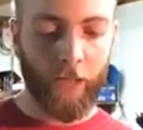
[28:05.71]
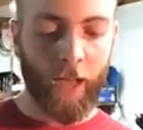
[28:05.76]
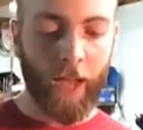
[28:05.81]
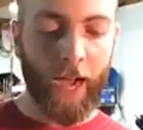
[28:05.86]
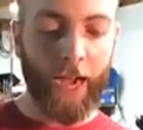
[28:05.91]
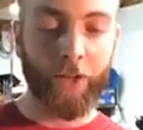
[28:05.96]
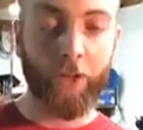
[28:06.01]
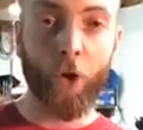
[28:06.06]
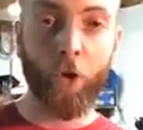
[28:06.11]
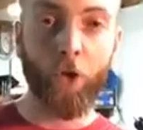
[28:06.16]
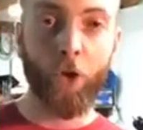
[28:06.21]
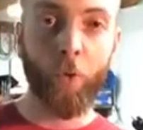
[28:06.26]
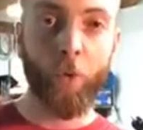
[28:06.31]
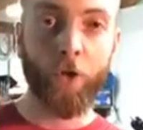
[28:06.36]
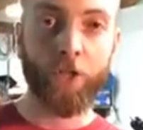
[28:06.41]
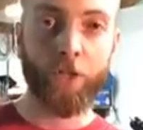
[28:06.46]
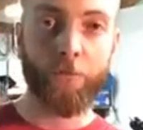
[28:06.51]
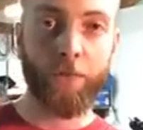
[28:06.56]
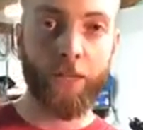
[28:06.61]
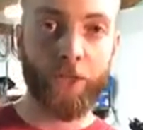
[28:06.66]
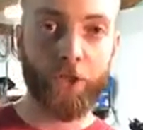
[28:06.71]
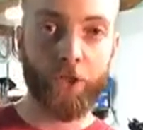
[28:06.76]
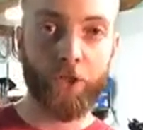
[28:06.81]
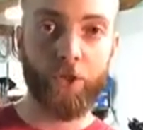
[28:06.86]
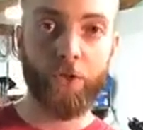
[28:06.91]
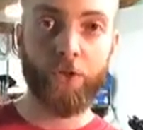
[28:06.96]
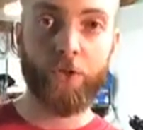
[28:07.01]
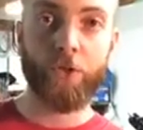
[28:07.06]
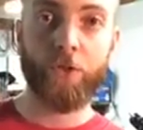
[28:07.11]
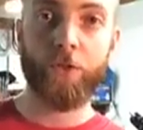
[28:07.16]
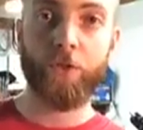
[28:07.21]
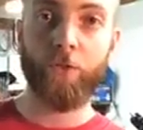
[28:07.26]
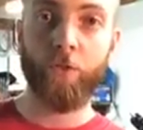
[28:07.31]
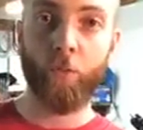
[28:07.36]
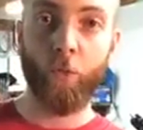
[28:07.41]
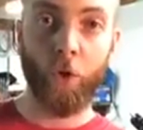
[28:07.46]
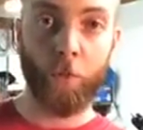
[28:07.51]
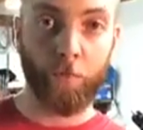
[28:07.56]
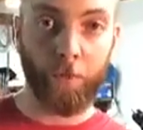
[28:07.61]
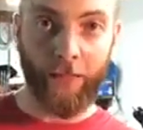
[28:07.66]
I know there were some issues
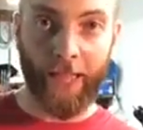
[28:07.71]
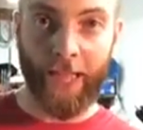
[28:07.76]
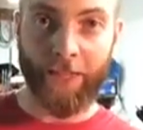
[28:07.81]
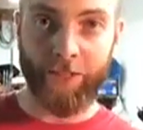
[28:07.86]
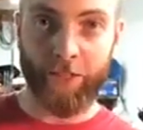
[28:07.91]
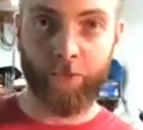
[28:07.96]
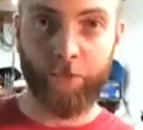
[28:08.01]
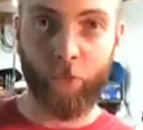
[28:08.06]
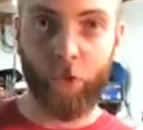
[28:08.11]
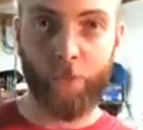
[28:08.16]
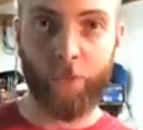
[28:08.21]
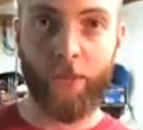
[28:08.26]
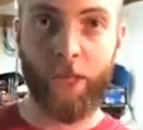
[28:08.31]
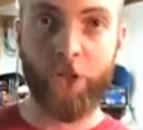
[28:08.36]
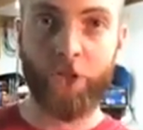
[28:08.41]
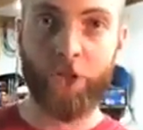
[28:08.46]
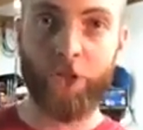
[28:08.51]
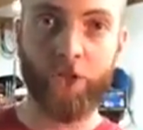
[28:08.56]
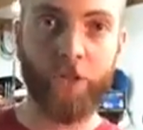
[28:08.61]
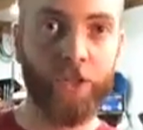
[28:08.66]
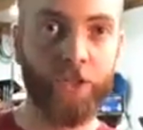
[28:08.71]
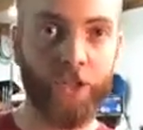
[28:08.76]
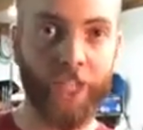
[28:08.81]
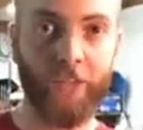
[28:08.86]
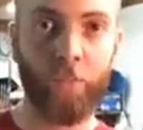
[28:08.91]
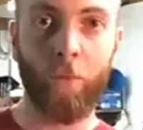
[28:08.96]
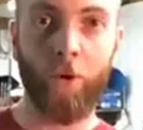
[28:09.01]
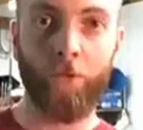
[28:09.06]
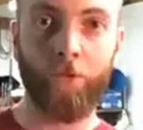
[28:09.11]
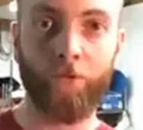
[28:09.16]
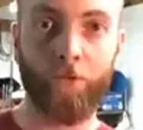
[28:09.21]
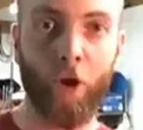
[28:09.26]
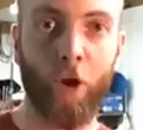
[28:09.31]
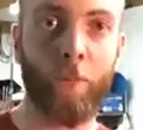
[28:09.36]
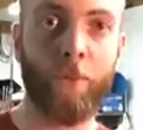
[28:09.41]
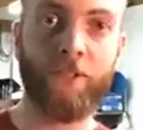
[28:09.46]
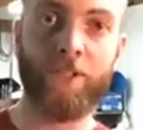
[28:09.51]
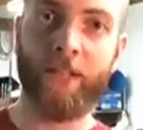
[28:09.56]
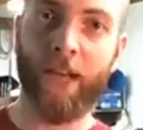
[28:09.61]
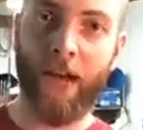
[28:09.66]
with plastic formulation. The Gen 1
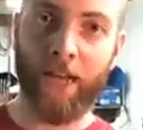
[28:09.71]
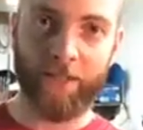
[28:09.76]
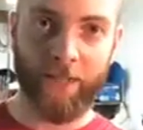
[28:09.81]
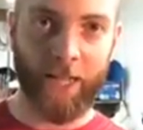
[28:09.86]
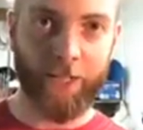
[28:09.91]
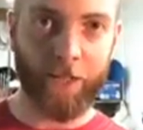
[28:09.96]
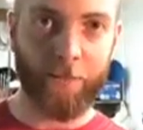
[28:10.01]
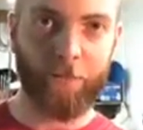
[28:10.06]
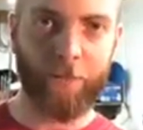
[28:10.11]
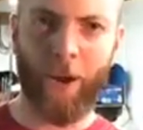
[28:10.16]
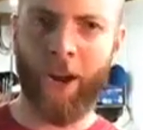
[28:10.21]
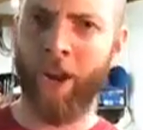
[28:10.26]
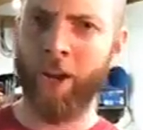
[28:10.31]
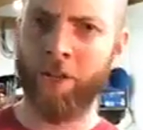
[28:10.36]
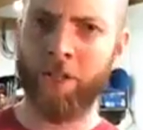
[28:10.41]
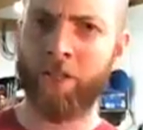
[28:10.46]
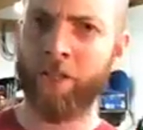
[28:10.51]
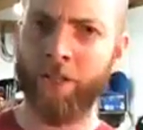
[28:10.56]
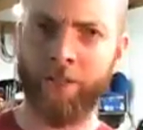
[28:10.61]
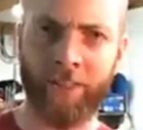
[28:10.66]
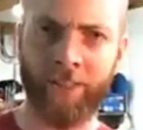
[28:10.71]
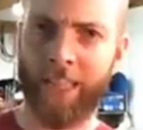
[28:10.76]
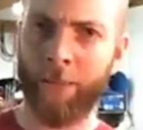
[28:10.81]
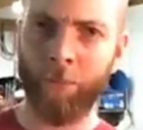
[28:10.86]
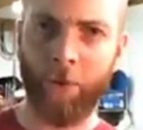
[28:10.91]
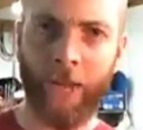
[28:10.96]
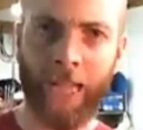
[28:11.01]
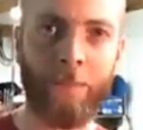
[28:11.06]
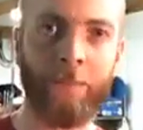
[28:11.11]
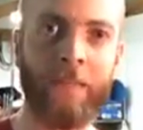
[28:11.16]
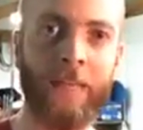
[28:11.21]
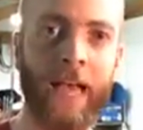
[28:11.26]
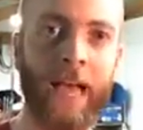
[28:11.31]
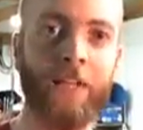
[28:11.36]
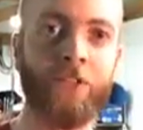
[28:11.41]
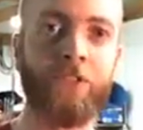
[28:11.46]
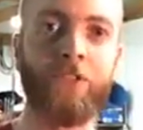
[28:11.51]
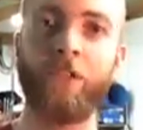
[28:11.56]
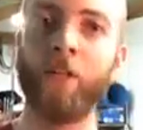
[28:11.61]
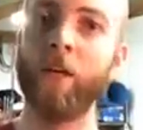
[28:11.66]
foamies, guys had some breakages. I think they were
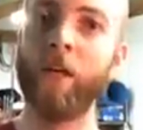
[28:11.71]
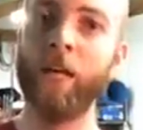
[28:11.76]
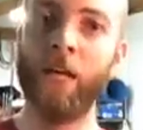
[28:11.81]
ABS.